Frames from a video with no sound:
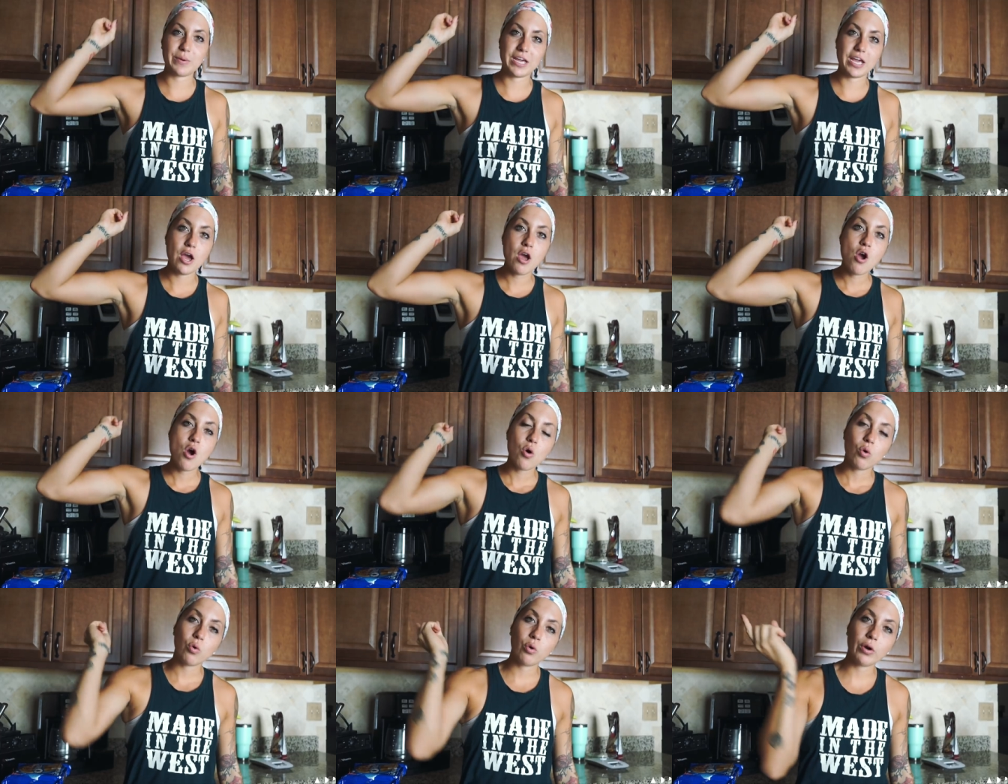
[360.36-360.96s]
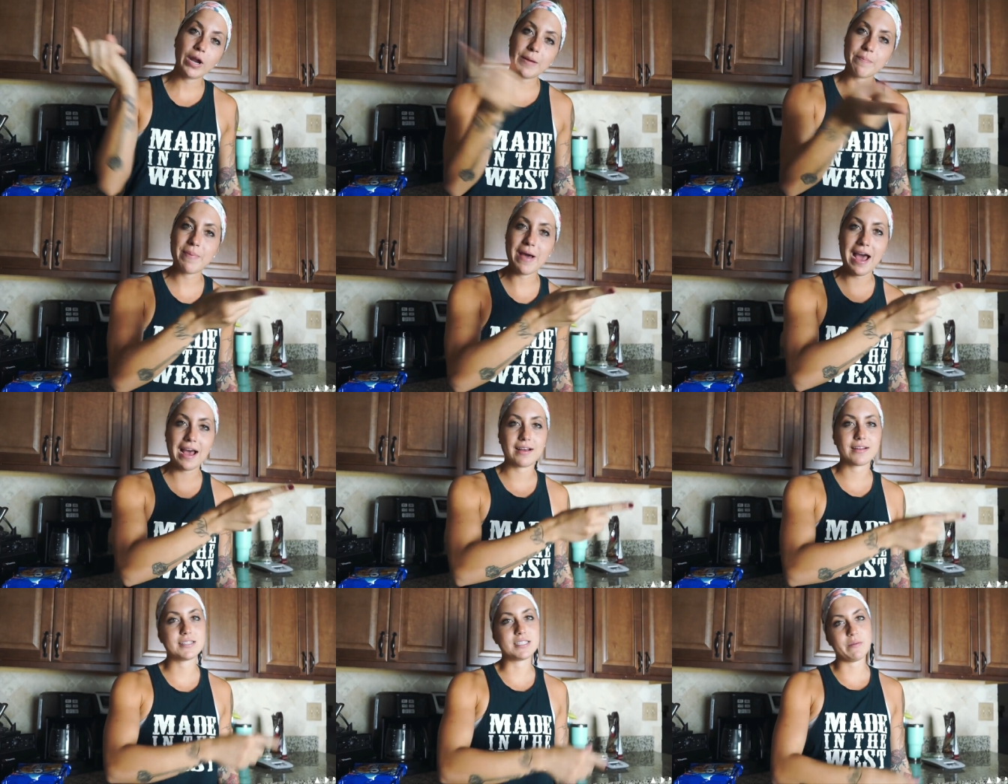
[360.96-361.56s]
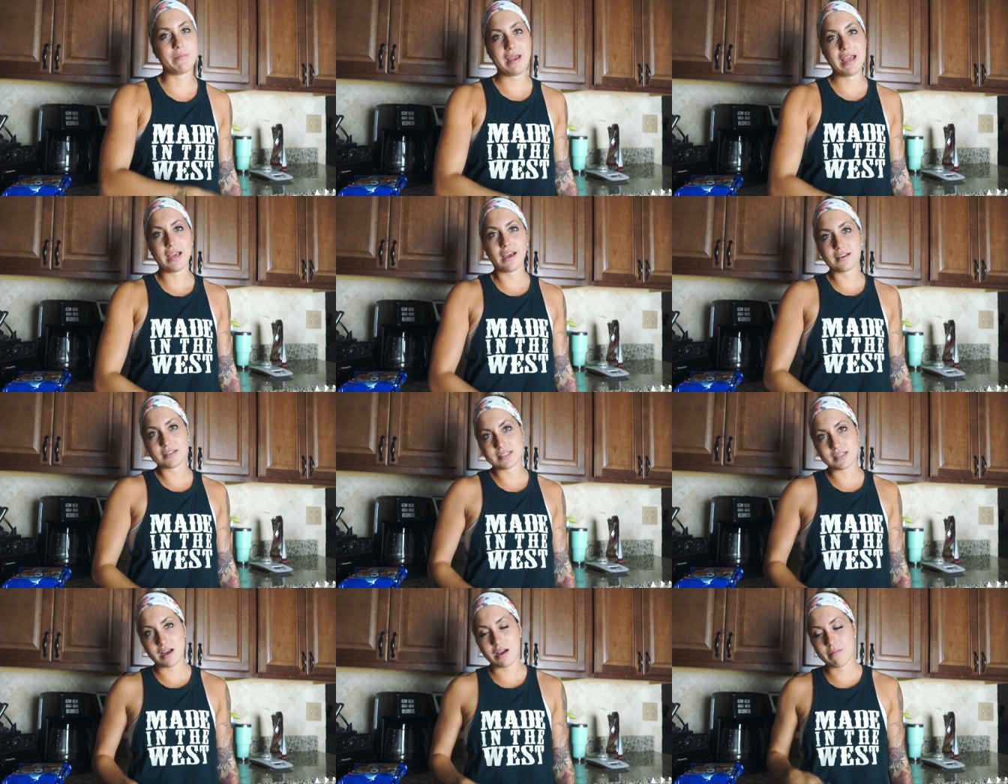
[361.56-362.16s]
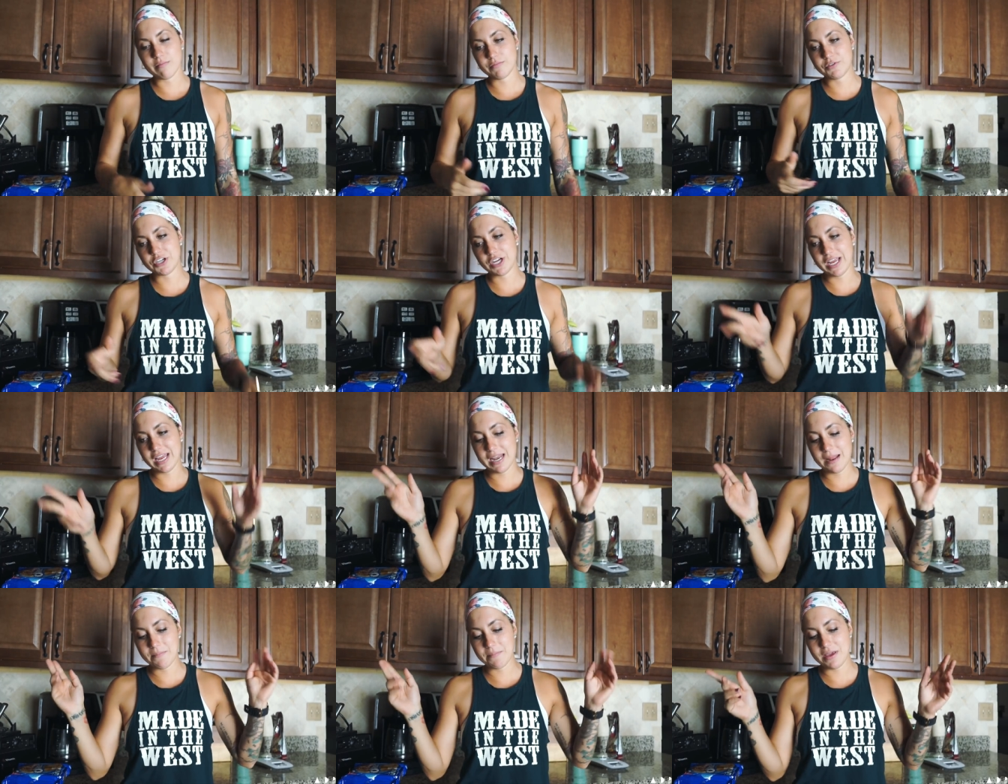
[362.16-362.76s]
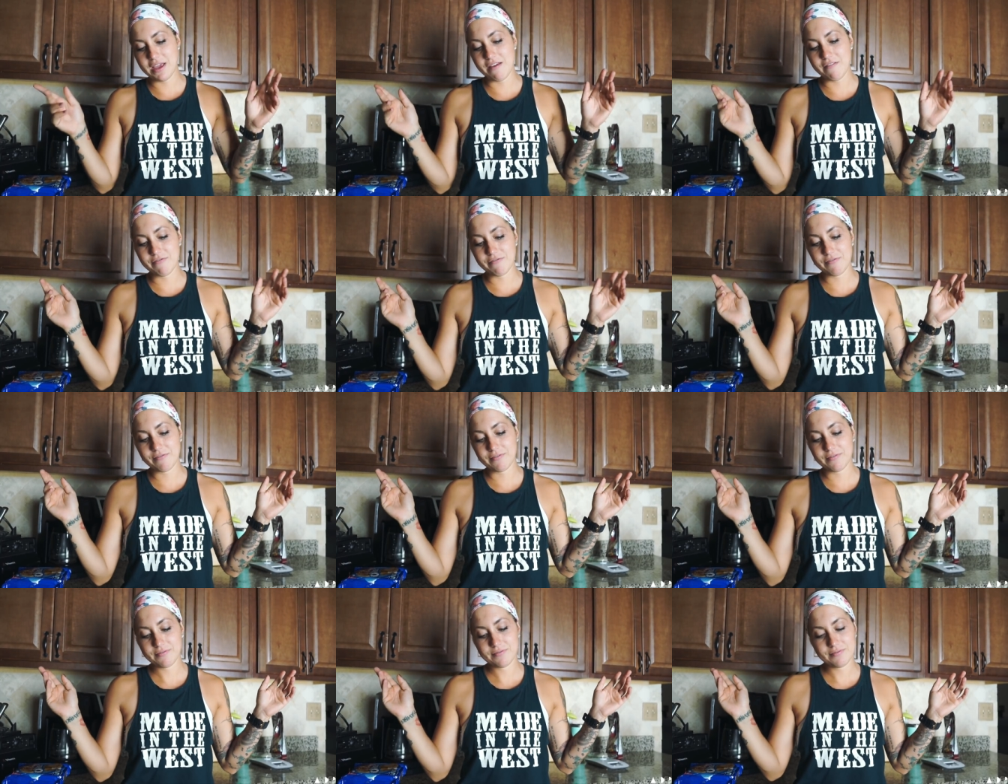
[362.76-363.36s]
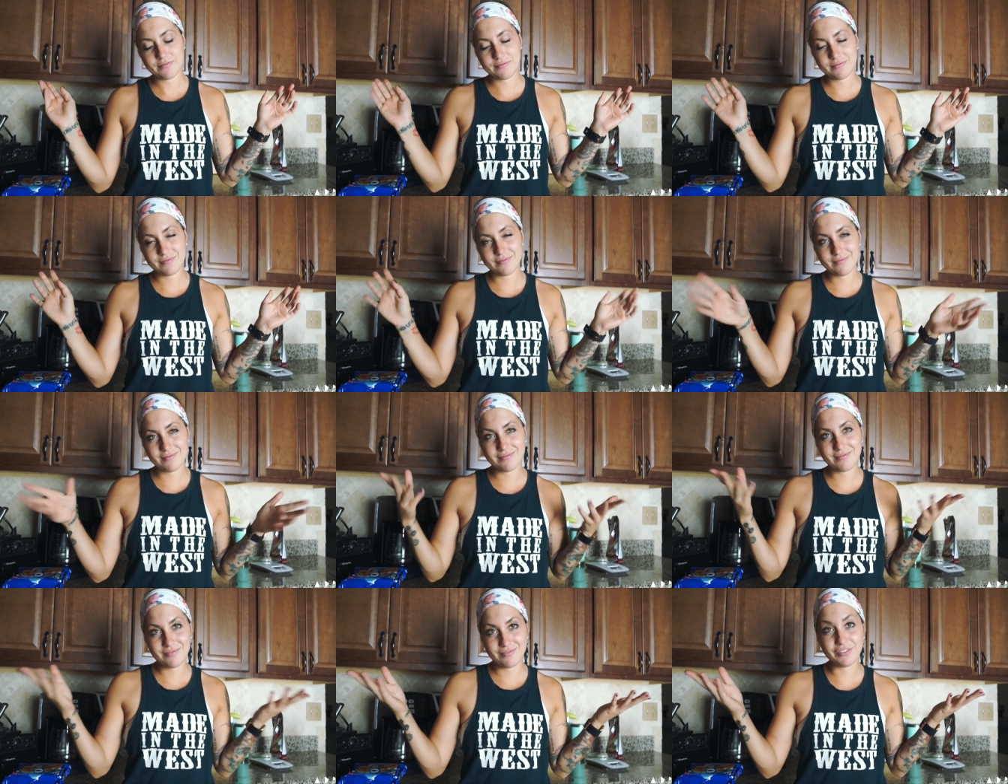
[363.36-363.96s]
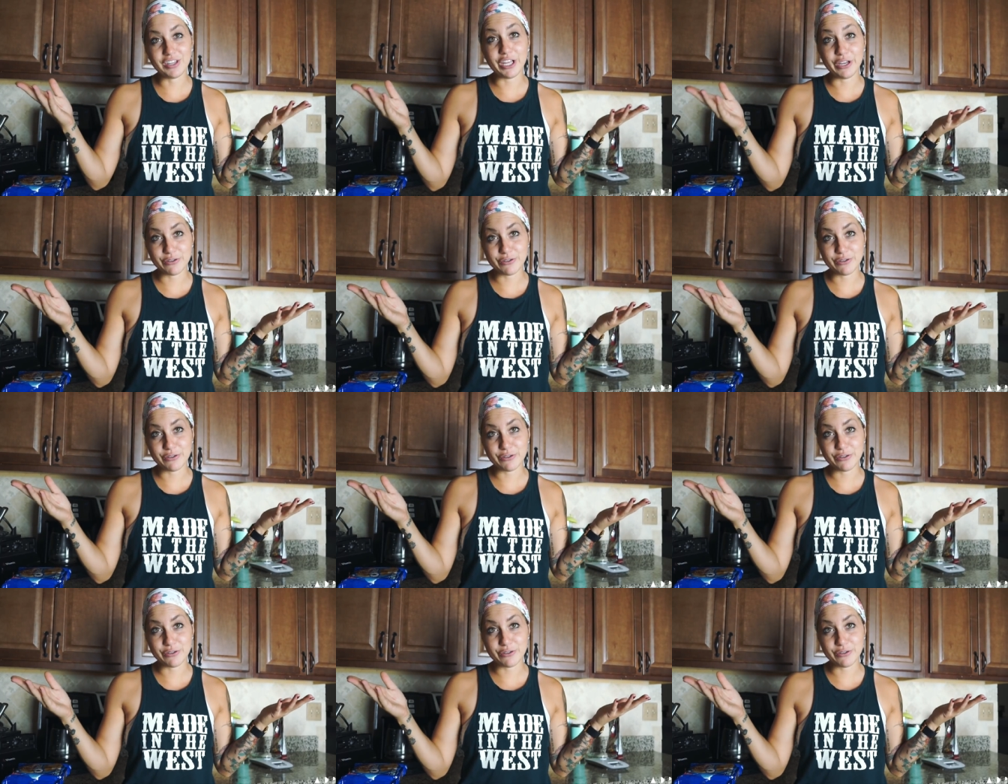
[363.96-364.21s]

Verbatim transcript: be right back to make some chicken and beef the